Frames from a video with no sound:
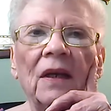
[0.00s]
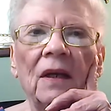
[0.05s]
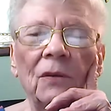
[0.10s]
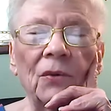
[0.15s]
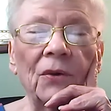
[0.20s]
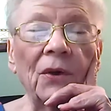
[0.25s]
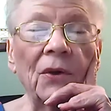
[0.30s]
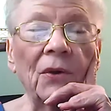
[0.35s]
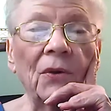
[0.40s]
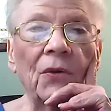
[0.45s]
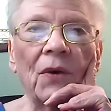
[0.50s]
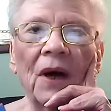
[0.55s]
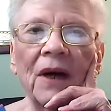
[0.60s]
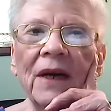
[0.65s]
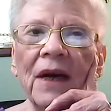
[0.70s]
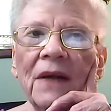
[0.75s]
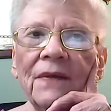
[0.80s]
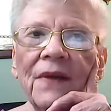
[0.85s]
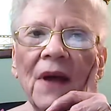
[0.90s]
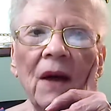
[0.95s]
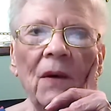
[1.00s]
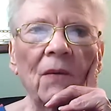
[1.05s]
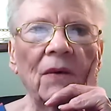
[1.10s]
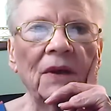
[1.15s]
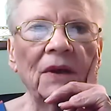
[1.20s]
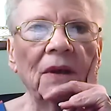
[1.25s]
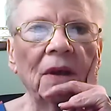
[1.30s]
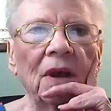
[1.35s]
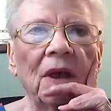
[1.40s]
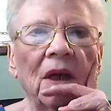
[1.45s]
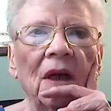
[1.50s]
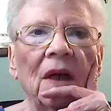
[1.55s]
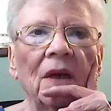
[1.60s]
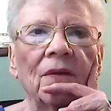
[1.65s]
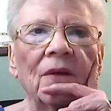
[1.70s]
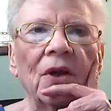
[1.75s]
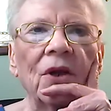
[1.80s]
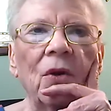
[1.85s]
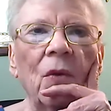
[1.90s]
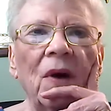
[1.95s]
Phew, I got that one.
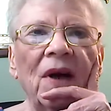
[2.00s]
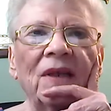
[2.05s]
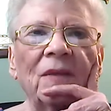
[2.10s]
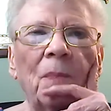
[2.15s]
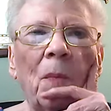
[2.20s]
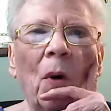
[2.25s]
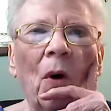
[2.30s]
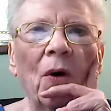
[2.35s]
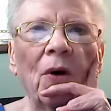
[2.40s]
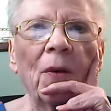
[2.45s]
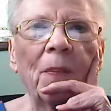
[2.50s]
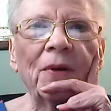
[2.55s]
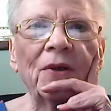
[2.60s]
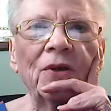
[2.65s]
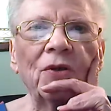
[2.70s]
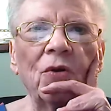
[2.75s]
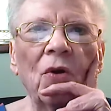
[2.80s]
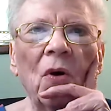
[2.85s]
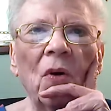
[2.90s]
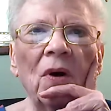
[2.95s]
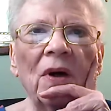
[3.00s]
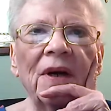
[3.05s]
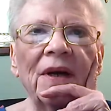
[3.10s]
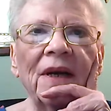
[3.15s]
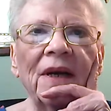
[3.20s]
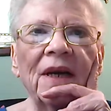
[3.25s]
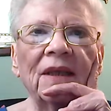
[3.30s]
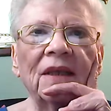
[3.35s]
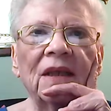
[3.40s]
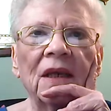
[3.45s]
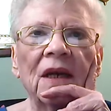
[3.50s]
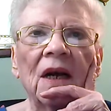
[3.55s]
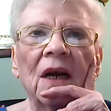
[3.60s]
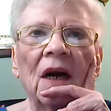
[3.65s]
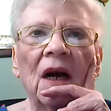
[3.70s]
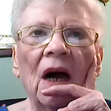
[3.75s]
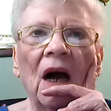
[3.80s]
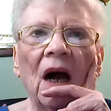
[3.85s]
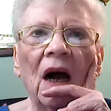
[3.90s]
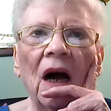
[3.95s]
The U.S. Border Patrol and its
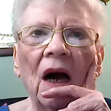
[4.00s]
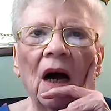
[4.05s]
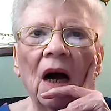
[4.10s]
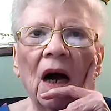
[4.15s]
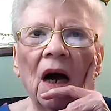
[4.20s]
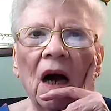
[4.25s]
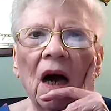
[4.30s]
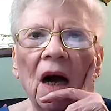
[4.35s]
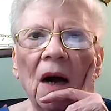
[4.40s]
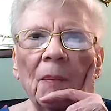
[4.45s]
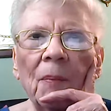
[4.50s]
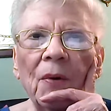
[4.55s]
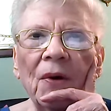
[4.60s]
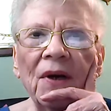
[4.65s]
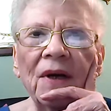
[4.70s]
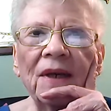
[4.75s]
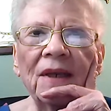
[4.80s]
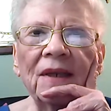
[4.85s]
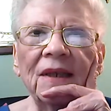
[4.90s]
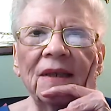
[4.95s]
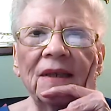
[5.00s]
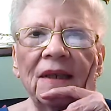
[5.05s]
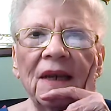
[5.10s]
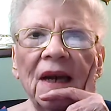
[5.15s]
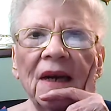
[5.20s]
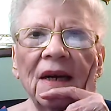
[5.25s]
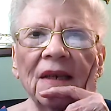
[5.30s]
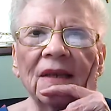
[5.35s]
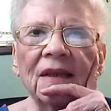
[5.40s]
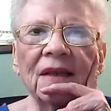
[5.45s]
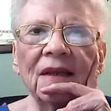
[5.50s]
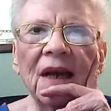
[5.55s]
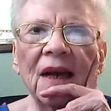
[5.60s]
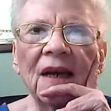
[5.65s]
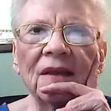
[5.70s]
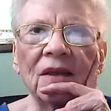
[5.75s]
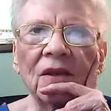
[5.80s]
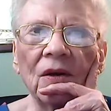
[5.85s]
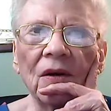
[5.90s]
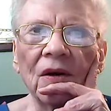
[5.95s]

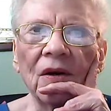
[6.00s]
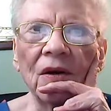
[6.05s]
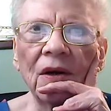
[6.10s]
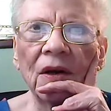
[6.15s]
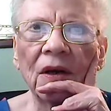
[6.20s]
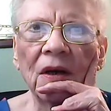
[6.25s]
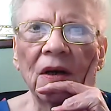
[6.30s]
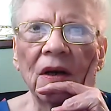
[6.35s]
predecessor,